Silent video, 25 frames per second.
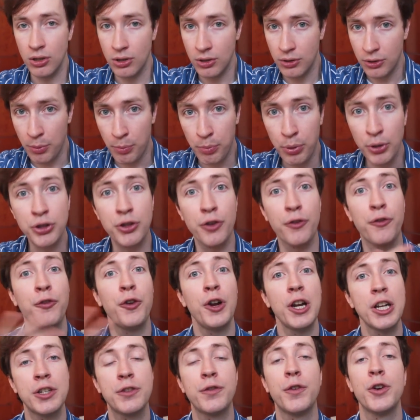to put the
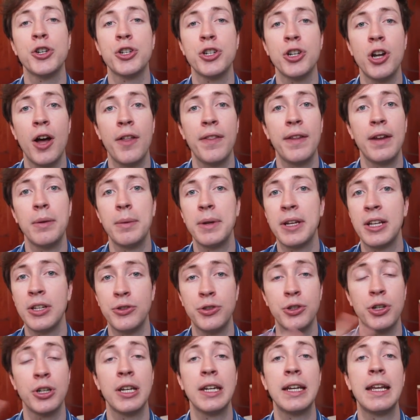fresh version on there
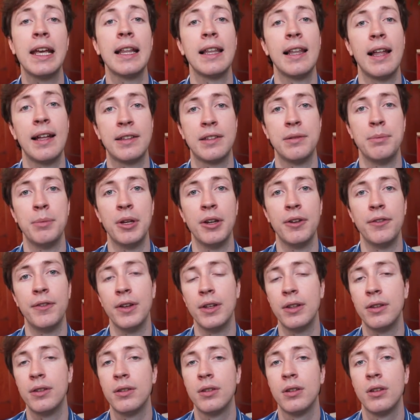because you're going to get lots of
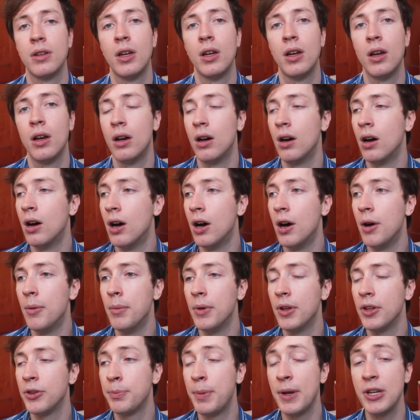benefits
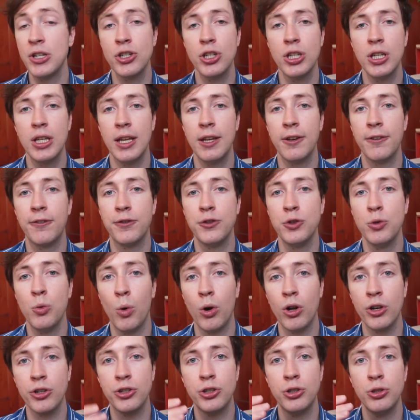um, especially if you
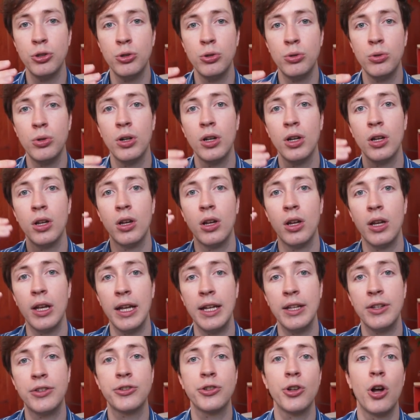want to
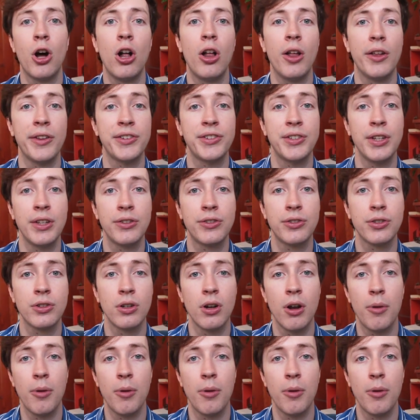install a sensor,